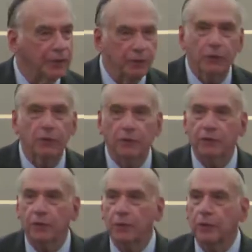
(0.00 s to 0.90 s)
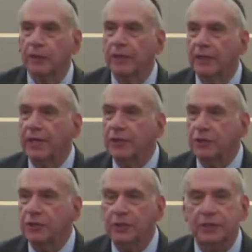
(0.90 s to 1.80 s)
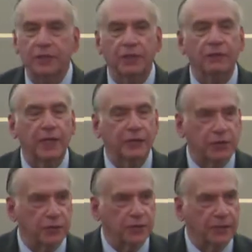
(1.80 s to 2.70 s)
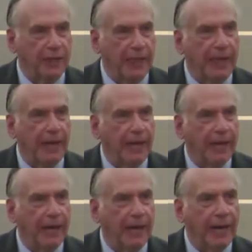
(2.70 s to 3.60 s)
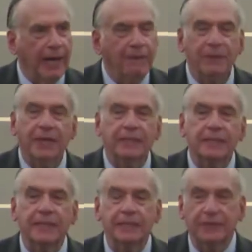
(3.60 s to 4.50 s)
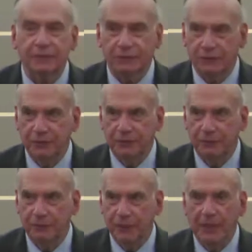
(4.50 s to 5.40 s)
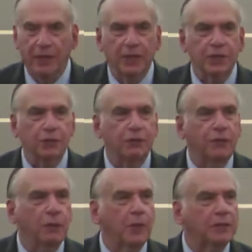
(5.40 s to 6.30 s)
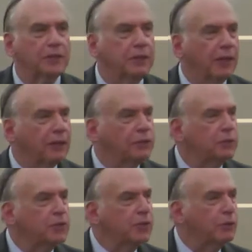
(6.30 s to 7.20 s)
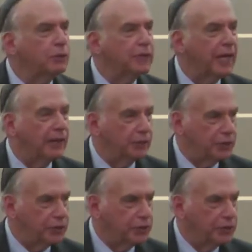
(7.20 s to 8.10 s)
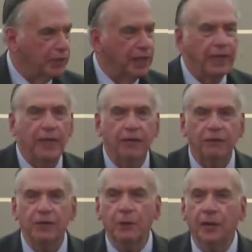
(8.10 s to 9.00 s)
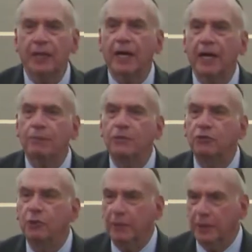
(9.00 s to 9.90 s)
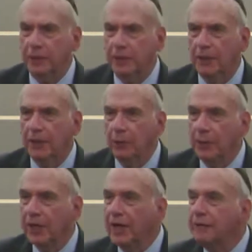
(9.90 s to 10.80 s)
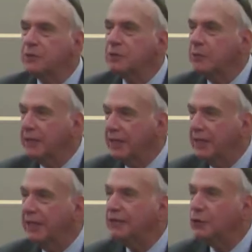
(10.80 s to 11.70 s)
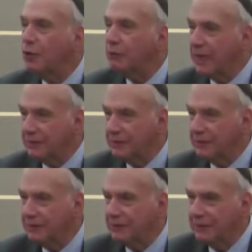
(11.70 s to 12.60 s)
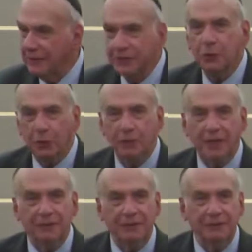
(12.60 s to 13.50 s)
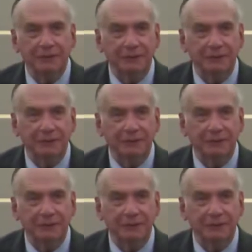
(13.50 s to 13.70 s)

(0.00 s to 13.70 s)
really all over the world and occasionally to give lectures. I'm not sensitive. So if you want to, I'll use the old language. If you want to chop a Dremel when I'm speaking, it's all right. It's all right.